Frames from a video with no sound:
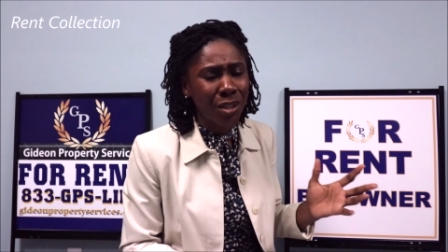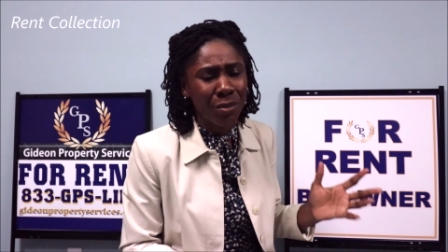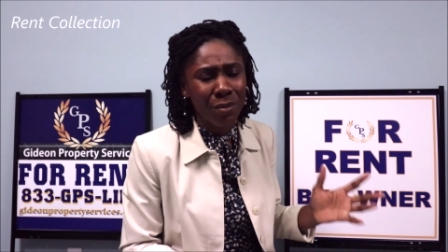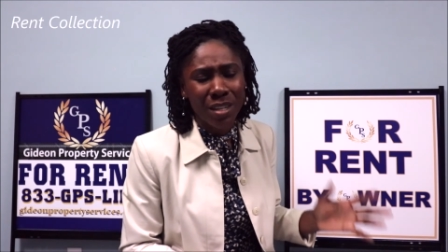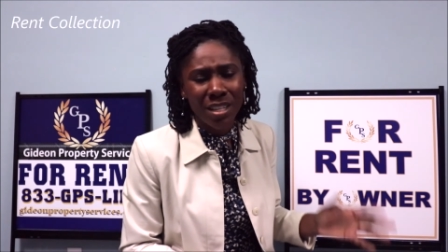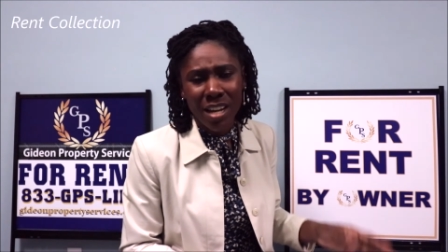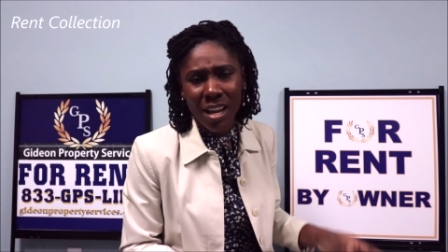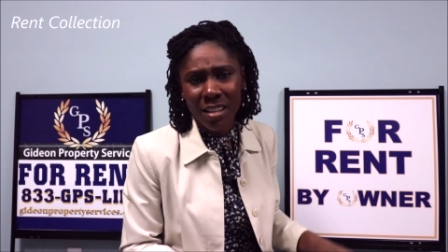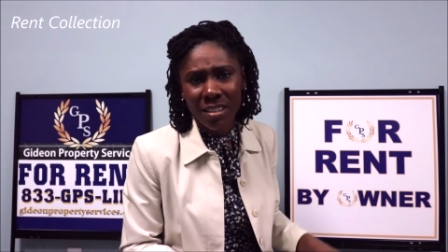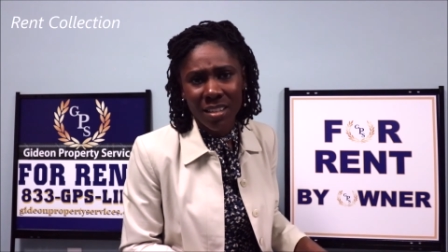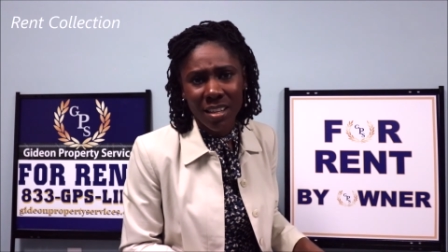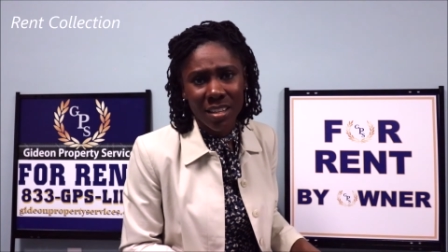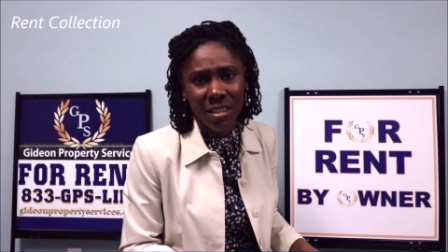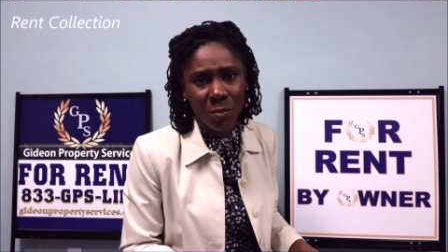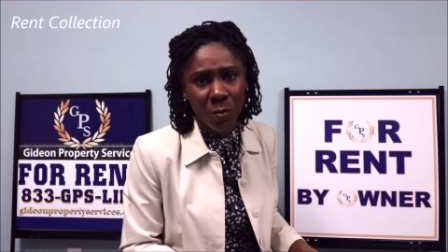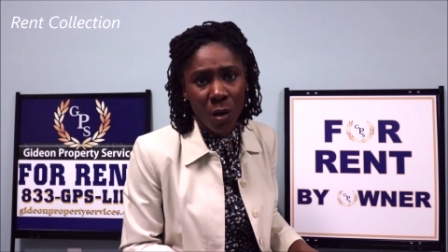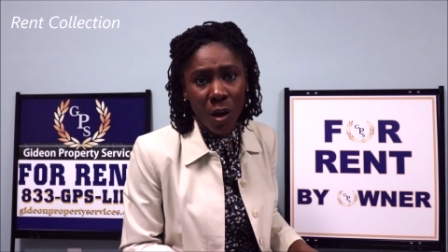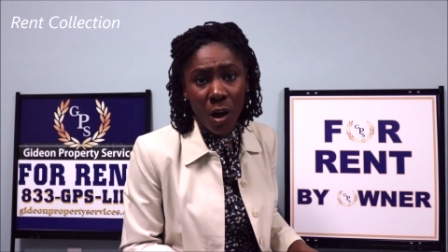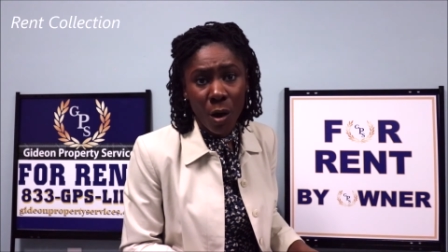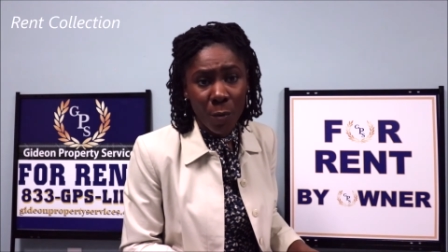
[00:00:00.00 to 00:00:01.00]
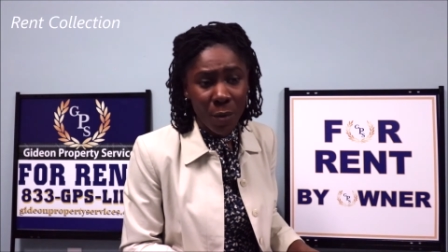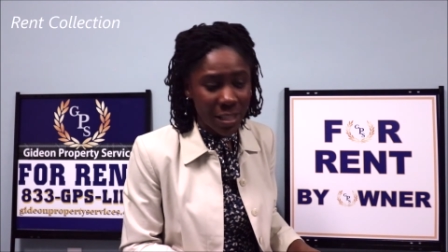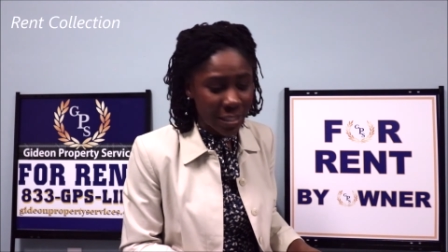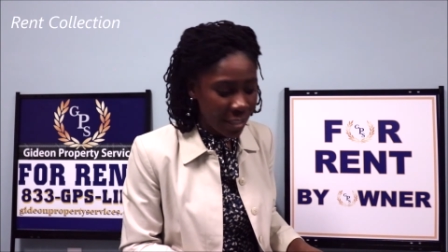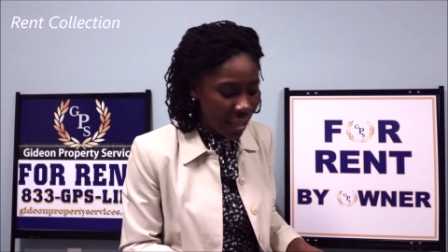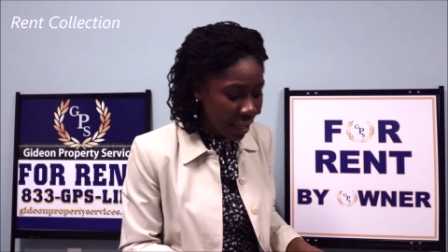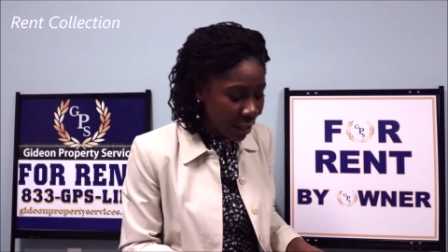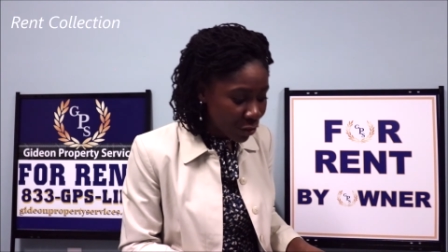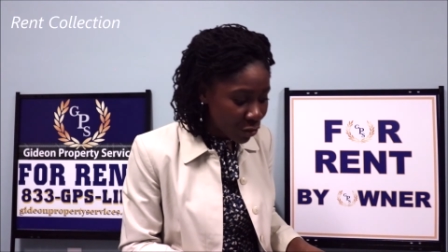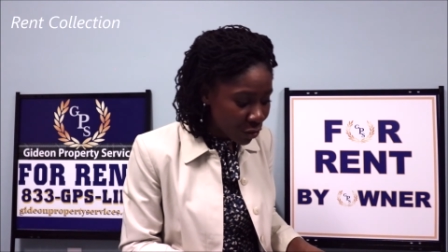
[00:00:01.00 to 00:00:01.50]
to reach out to us. We'll always
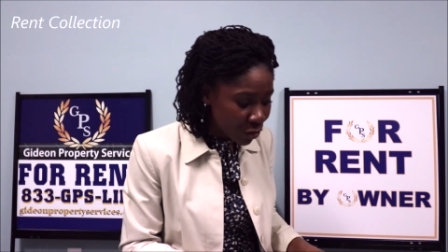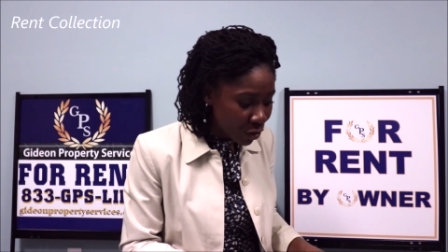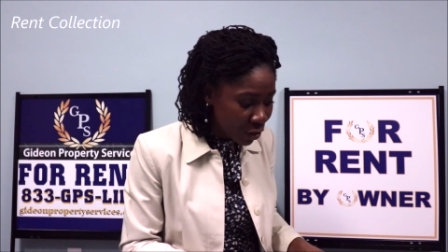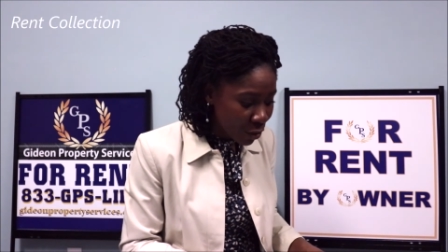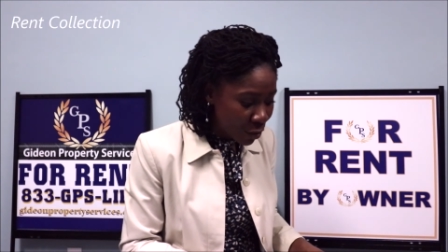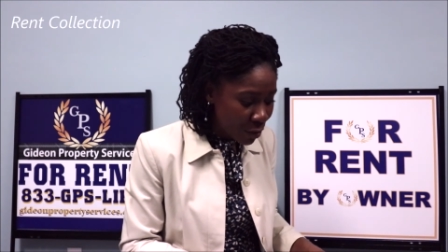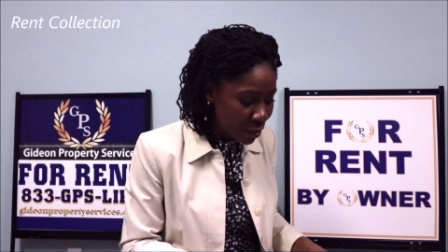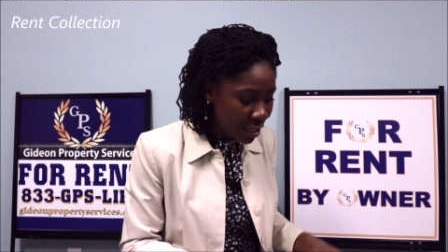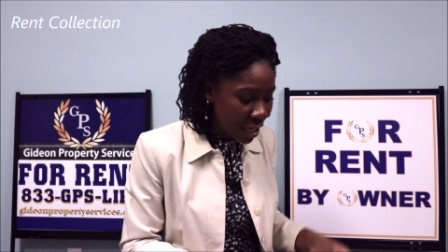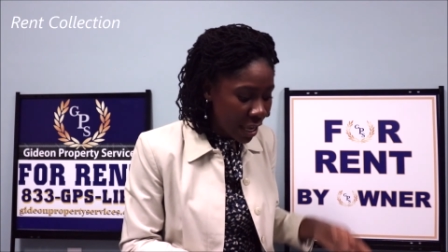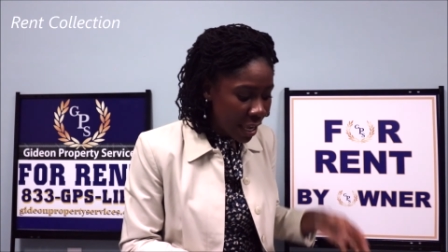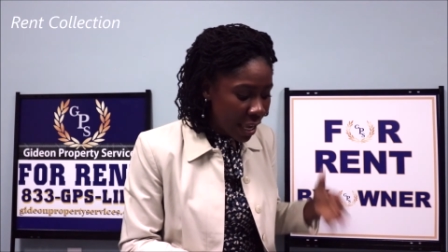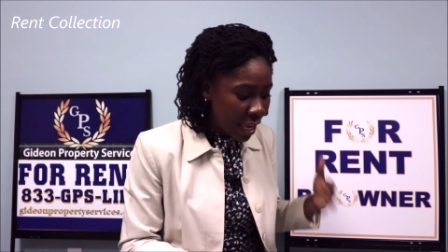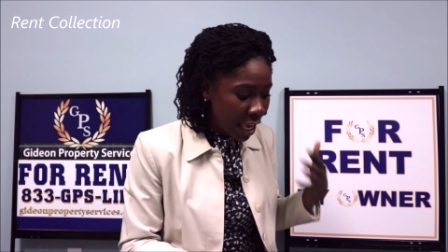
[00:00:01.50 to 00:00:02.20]
answer those.